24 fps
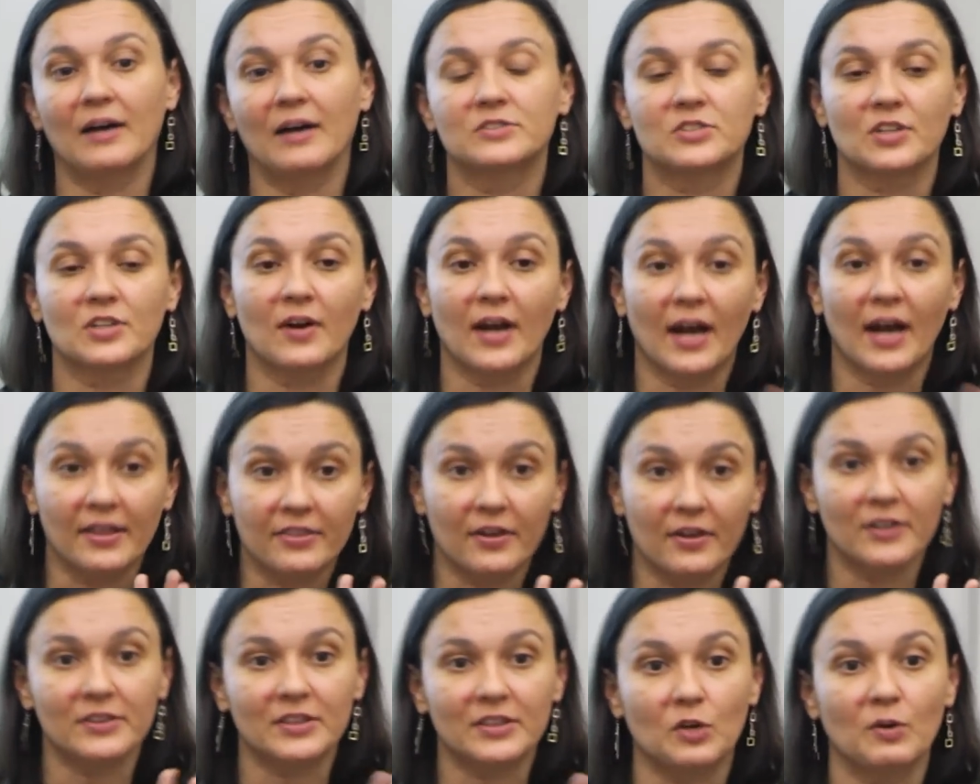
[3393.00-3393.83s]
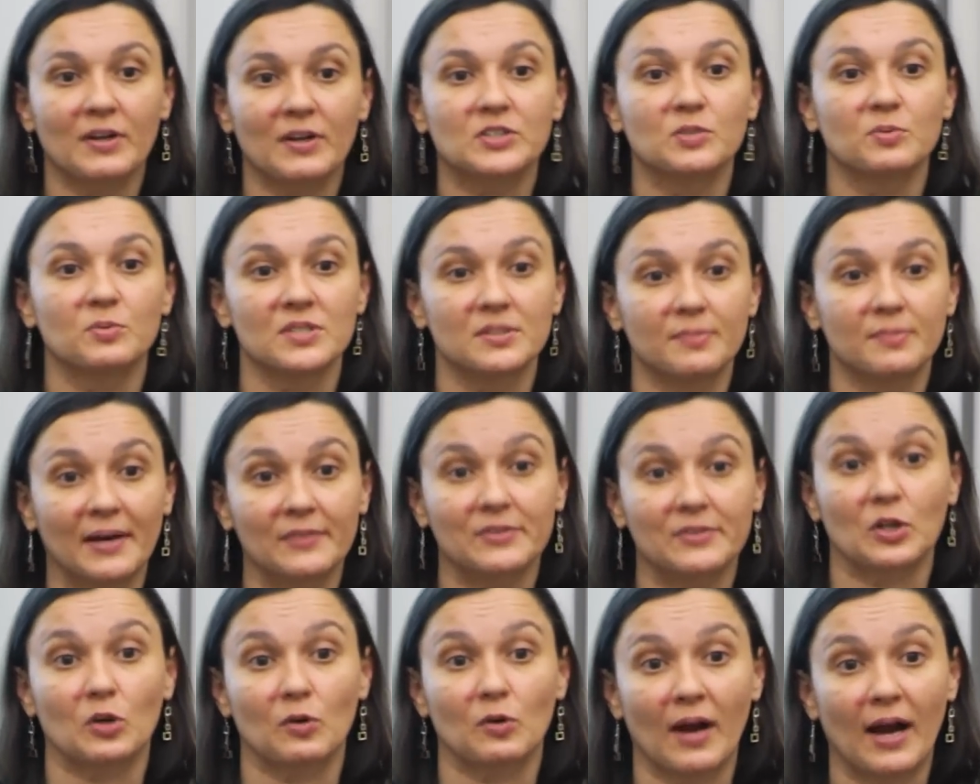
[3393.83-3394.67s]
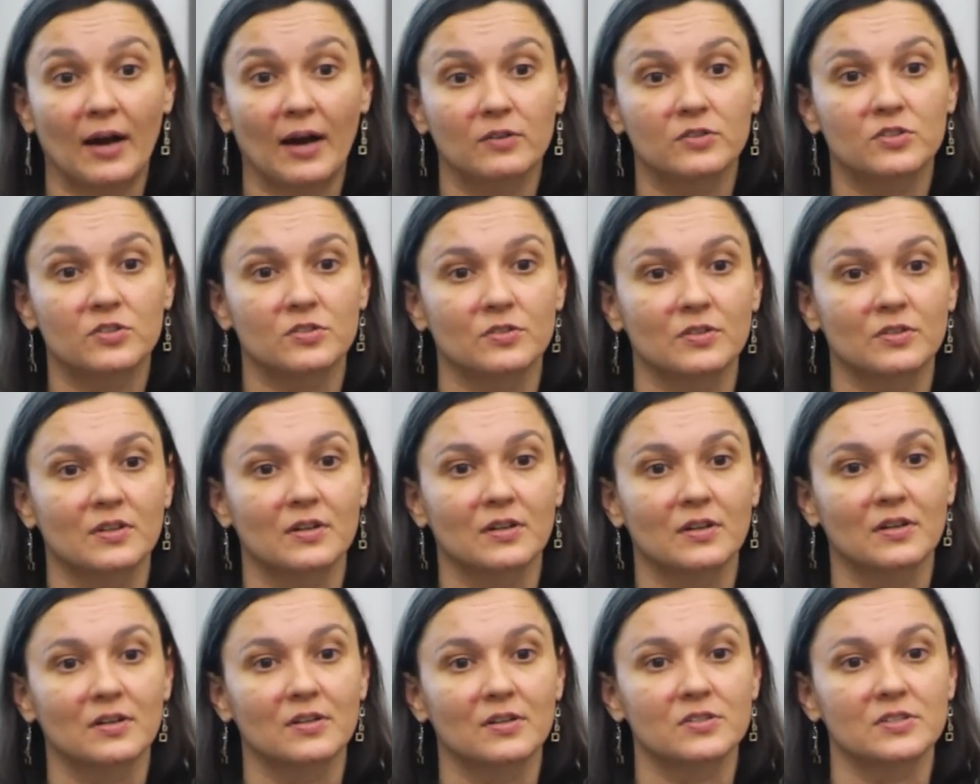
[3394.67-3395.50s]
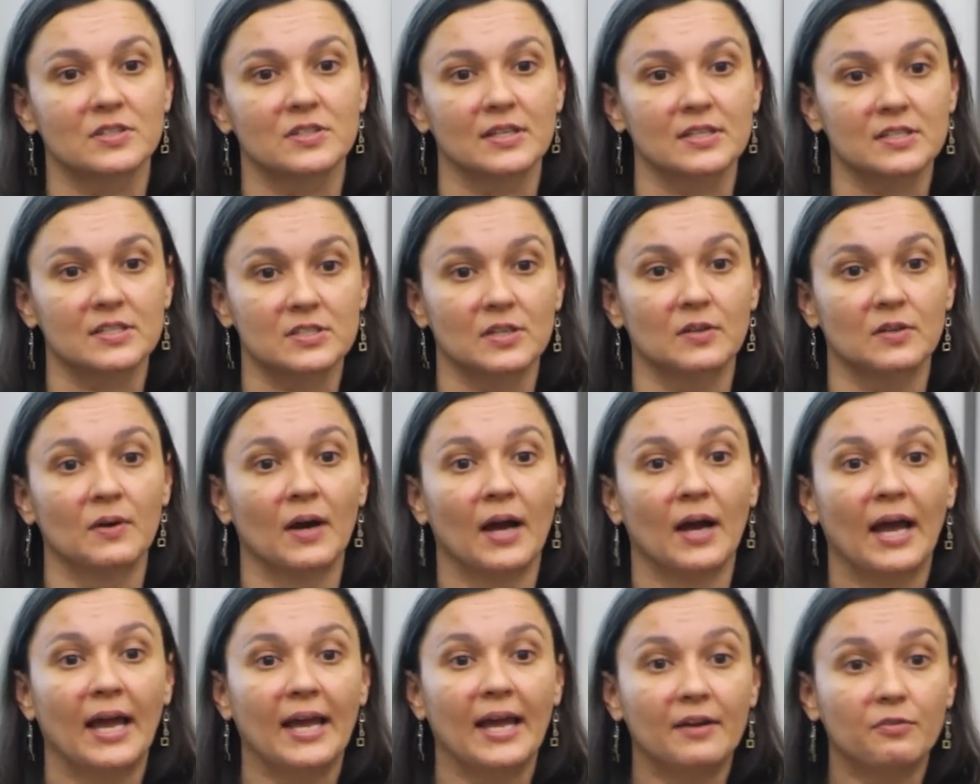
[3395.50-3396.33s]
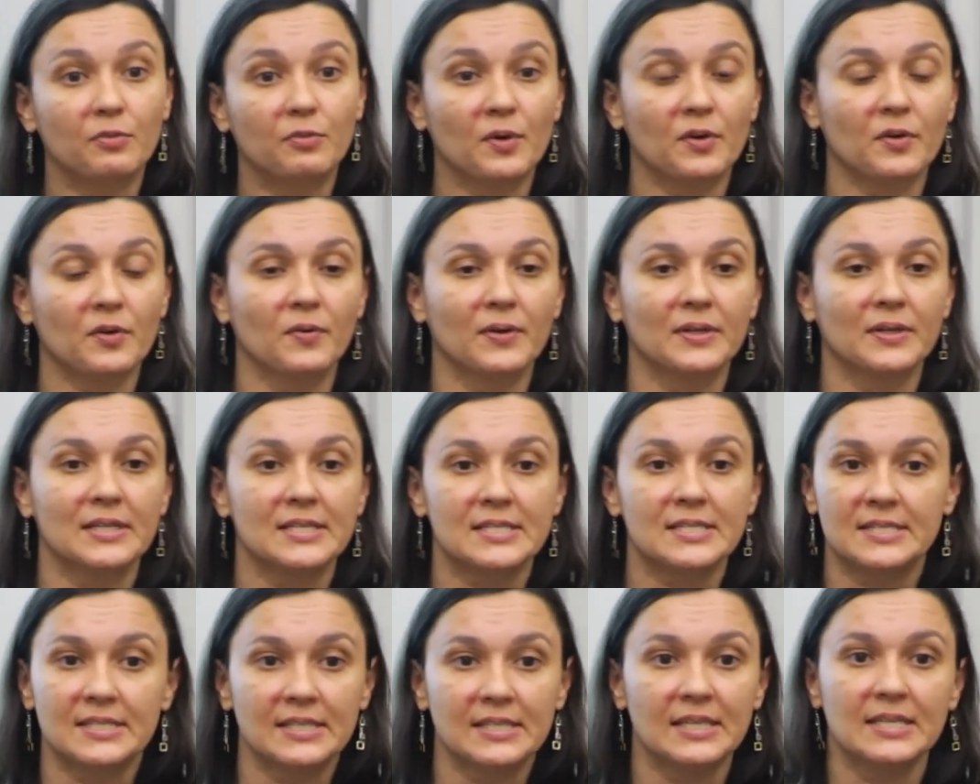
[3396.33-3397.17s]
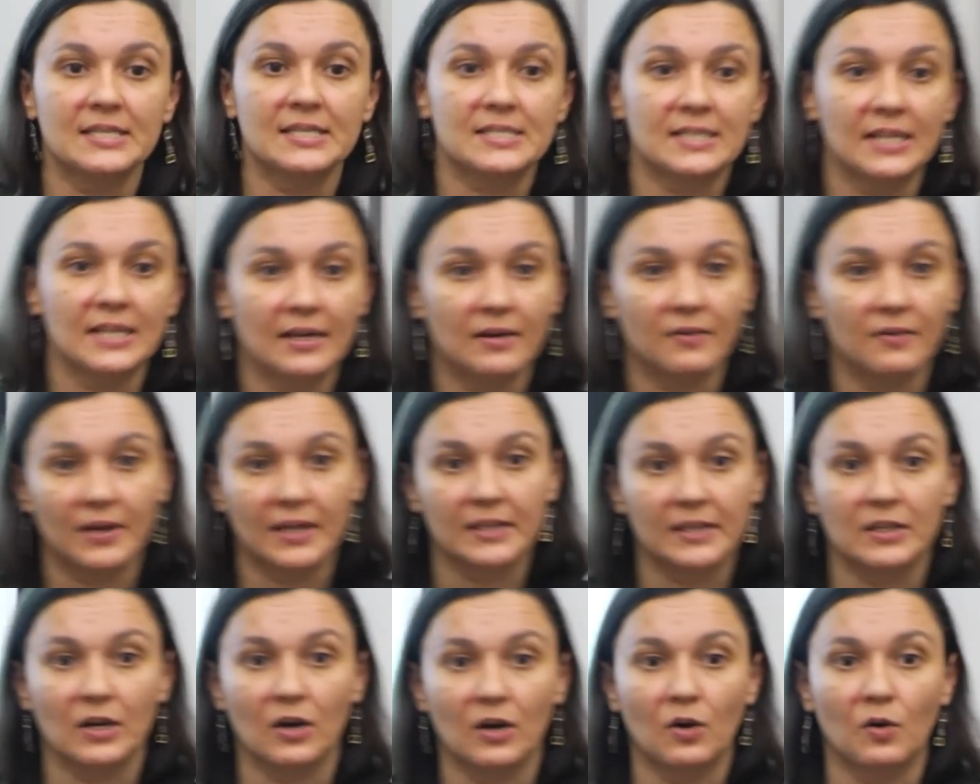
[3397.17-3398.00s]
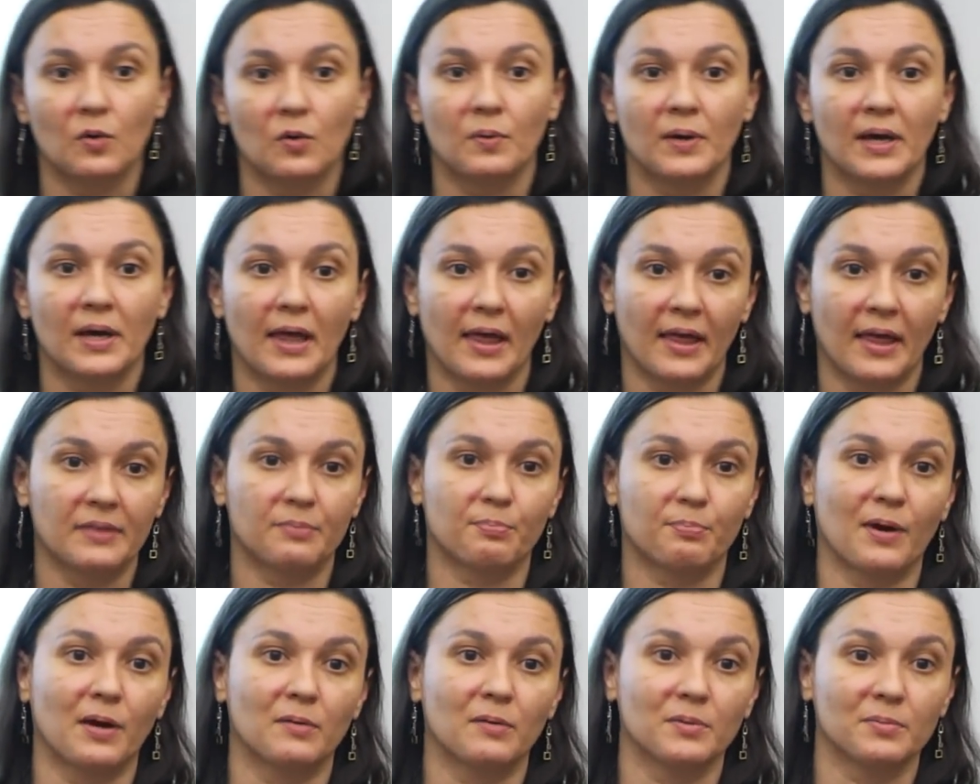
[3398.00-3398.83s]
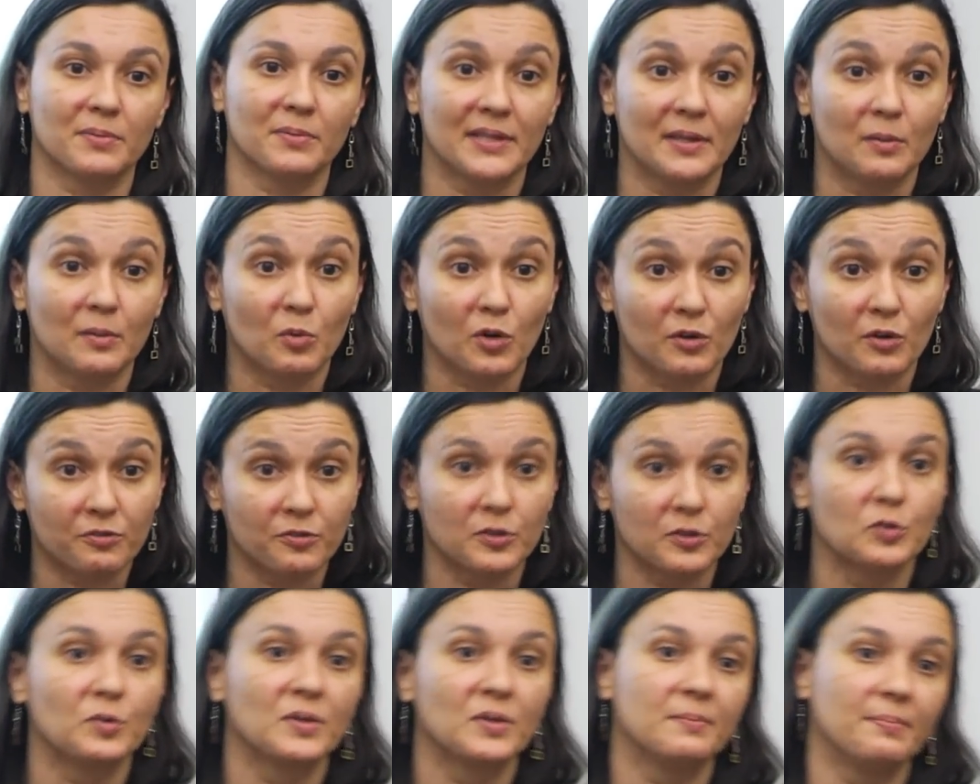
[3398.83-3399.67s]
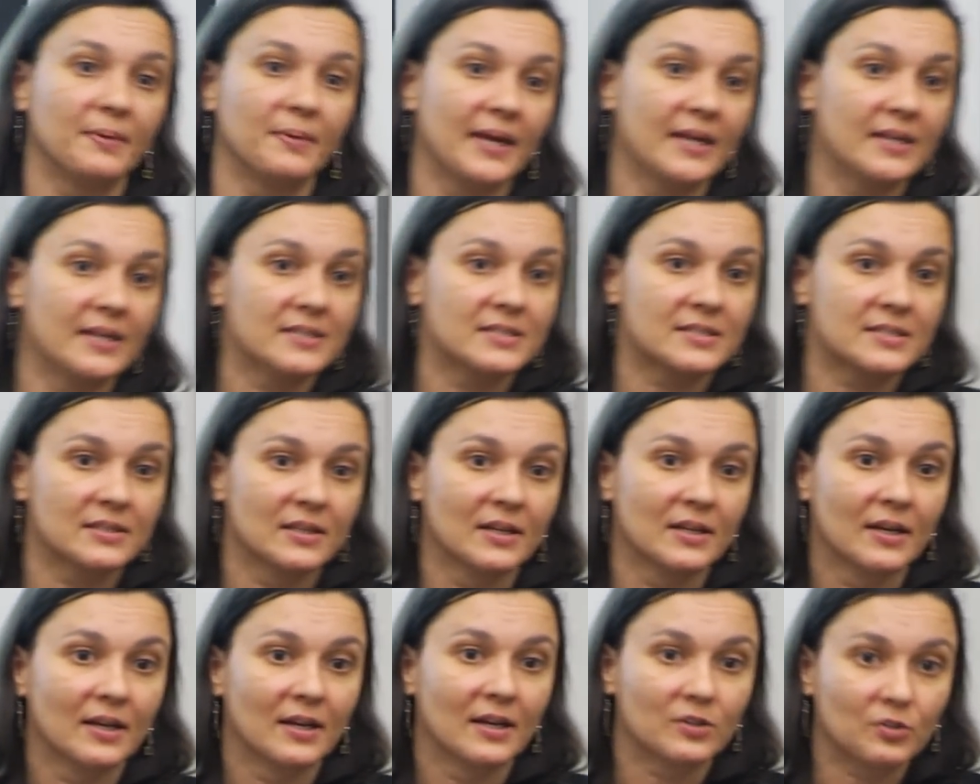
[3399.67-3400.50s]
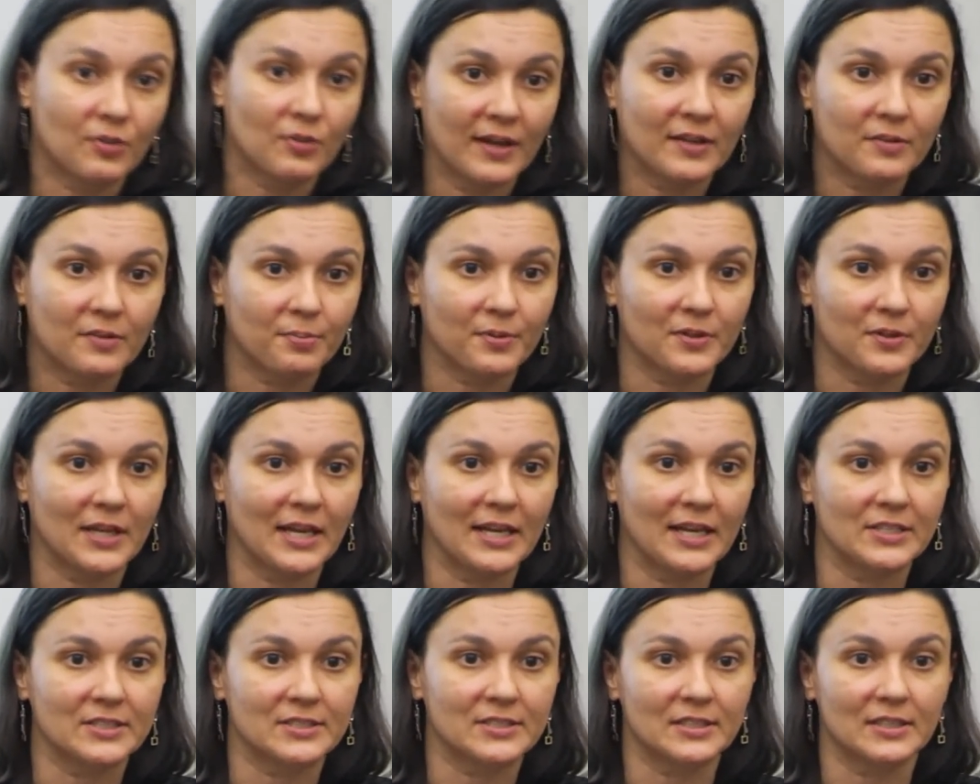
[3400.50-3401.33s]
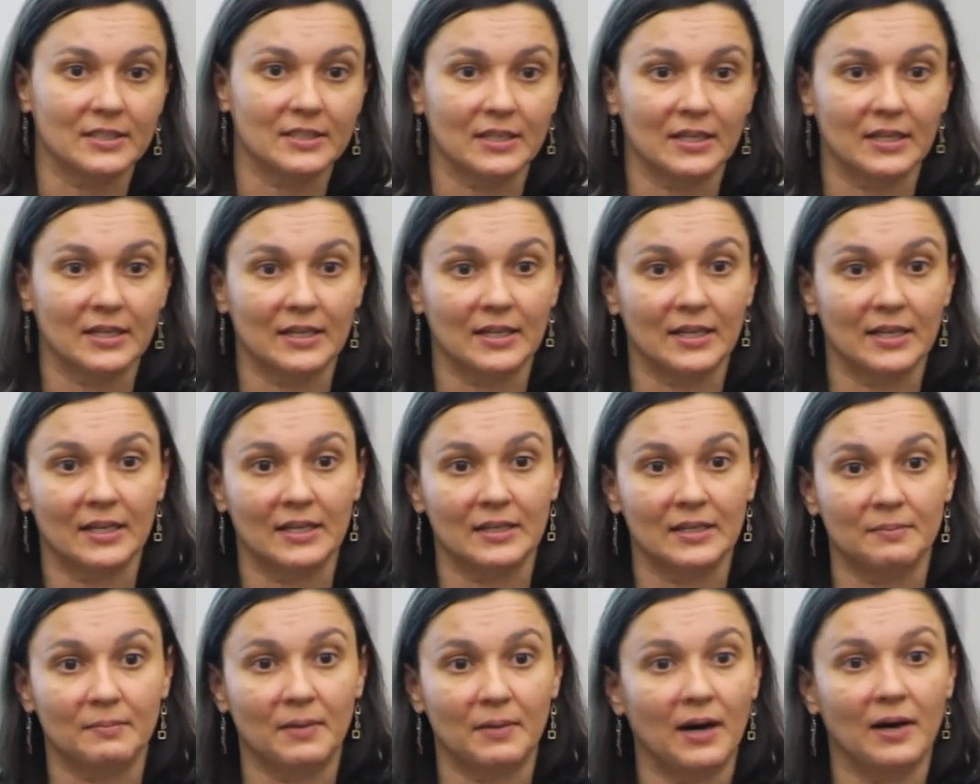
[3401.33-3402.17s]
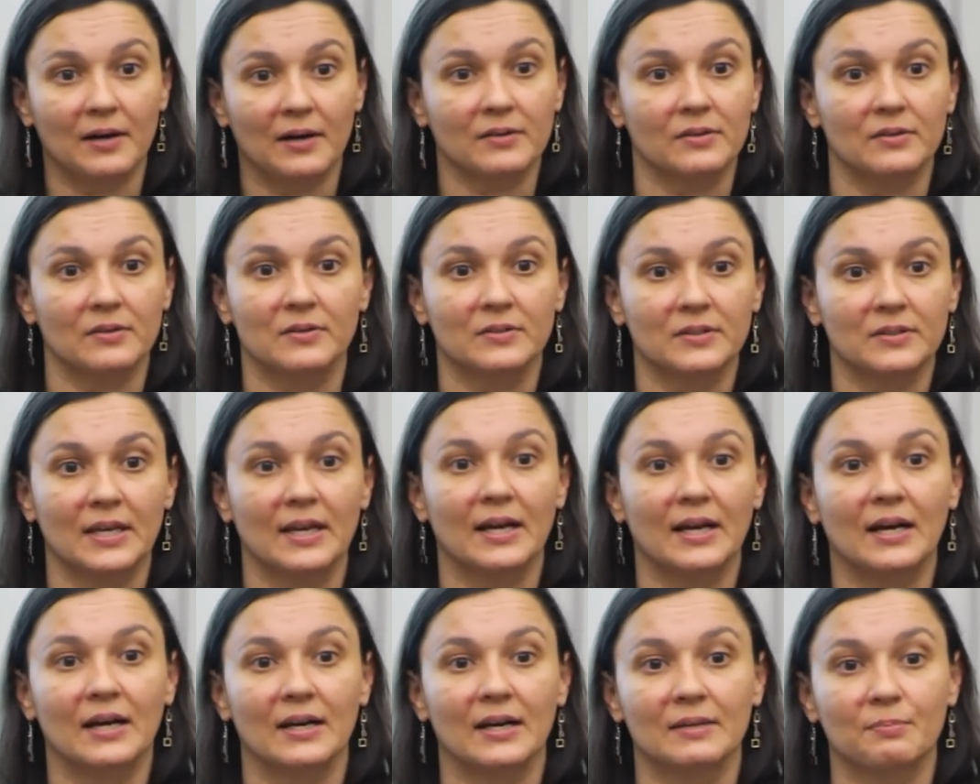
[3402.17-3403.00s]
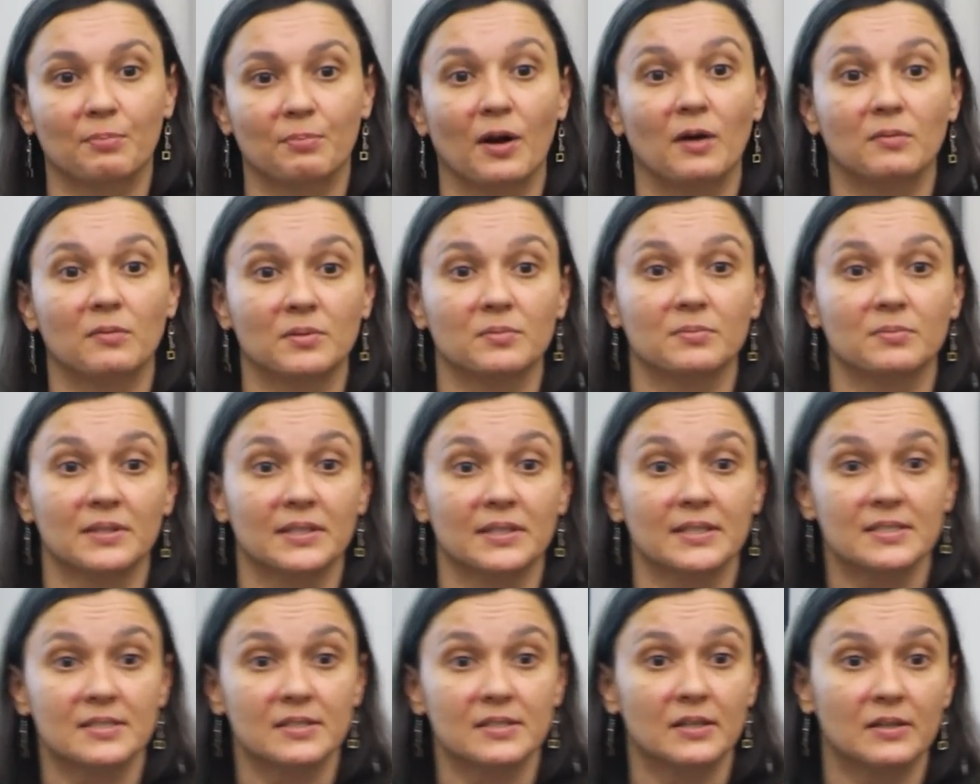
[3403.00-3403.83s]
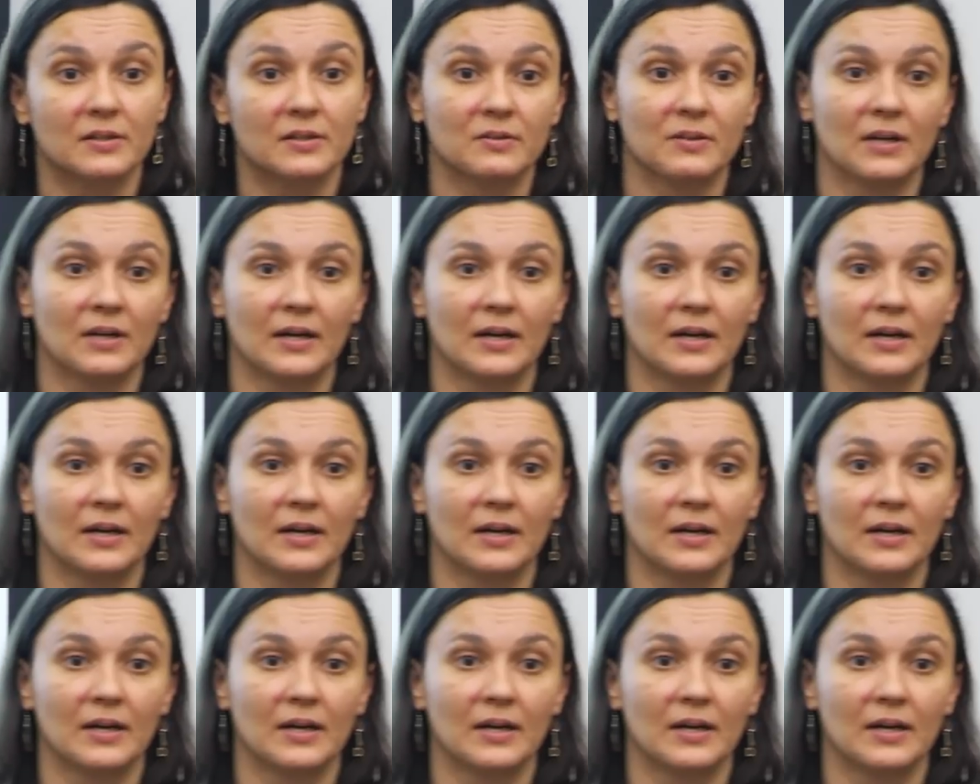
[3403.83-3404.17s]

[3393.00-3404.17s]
Sorry, I thought the question was about the crowdsourcing. So if we were going to a city scale, I'd go with probably a more fluid-based transportation model. Yeah, probably so.